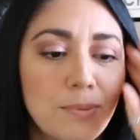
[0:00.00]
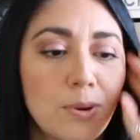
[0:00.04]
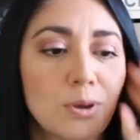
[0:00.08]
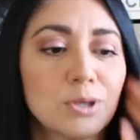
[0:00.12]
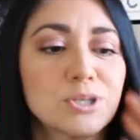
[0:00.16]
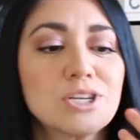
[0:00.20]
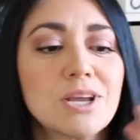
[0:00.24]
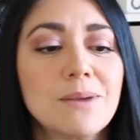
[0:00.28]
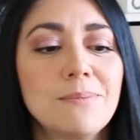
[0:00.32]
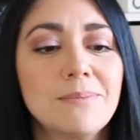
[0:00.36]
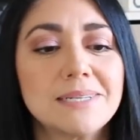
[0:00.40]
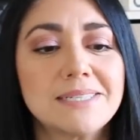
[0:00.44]

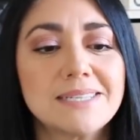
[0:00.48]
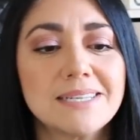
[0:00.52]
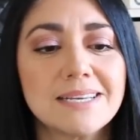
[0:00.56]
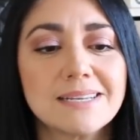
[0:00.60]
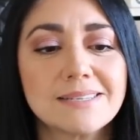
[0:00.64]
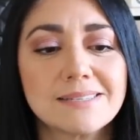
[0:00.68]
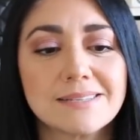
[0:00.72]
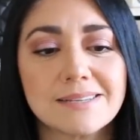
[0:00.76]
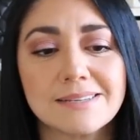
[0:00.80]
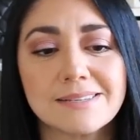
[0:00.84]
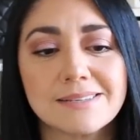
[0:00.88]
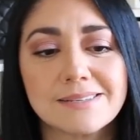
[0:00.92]
Pochette
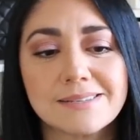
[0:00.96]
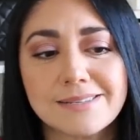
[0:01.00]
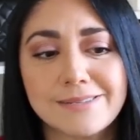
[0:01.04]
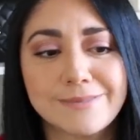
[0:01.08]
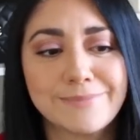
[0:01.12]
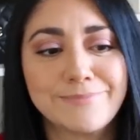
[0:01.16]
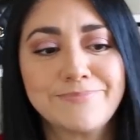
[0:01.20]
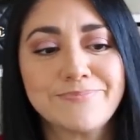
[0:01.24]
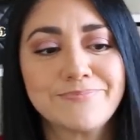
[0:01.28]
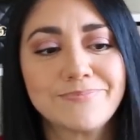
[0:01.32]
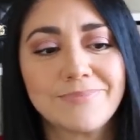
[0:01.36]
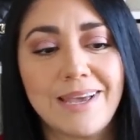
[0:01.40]

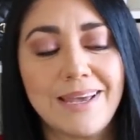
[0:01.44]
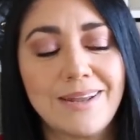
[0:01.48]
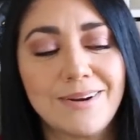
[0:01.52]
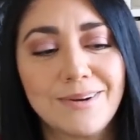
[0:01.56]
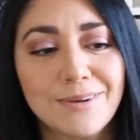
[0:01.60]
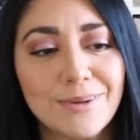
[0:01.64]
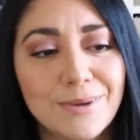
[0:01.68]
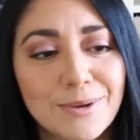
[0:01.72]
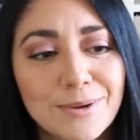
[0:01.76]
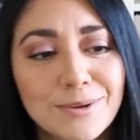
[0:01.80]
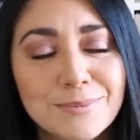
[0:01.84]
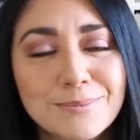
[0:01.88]
Métis's, I don't
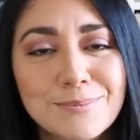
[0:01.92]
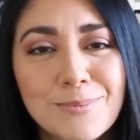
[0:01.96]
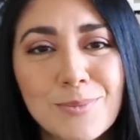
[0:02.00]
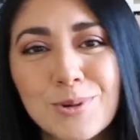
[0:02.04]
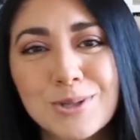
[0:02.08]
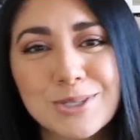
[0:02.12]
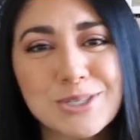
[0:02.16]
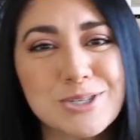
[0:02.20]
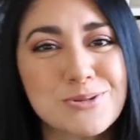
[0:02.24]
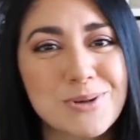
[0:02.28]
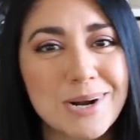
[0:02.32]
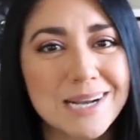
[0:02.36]
know,
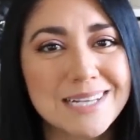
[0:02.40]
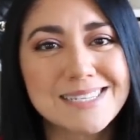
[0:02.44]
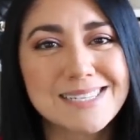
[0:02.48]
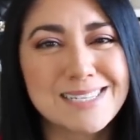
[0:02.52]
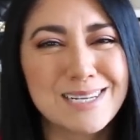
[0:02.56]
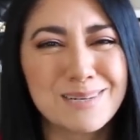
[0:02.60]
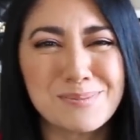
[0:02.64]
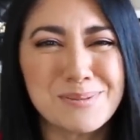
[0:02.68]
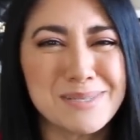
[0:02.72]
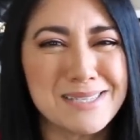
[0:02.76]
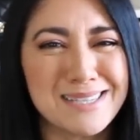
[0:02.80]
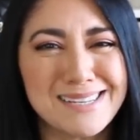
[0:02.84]
more dressed
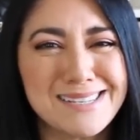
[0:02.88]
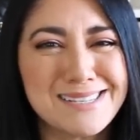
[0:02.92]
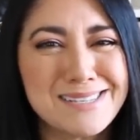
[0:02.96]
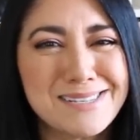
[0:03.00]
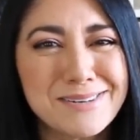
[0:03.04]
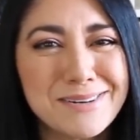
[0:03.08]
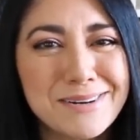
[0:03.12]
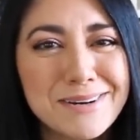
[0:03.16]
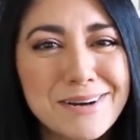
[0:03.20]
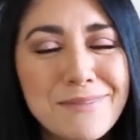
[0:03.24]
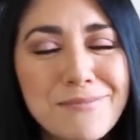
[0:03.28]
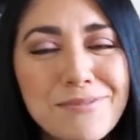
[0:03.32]
up
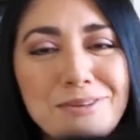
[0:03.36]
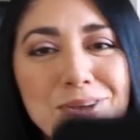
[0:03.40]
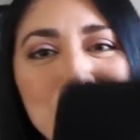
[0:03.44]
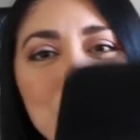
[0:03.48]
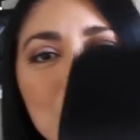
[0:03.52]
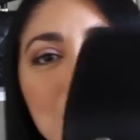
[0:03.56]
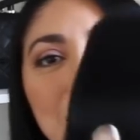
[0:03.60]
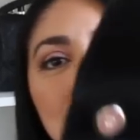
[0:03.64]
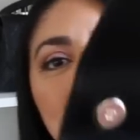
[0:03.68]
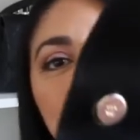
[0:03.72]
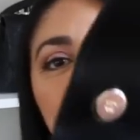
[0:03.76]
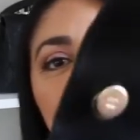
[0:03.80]
sister, if you
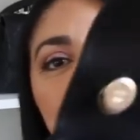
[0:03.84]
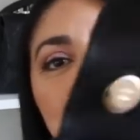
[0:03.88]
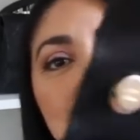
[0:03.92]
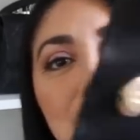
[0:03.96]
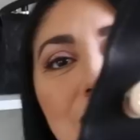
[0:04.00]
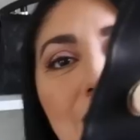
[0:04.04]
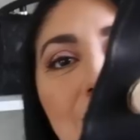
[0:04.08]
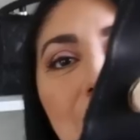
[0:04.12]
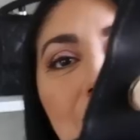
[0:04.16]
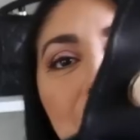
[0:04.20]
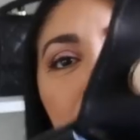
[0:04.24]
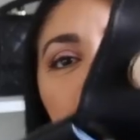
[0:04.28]
will,
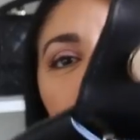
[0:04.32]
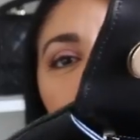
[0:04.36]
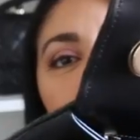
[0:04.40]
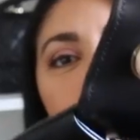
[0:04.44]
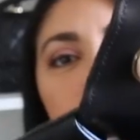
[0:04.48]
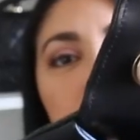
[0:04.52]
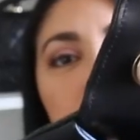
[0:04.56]
uh,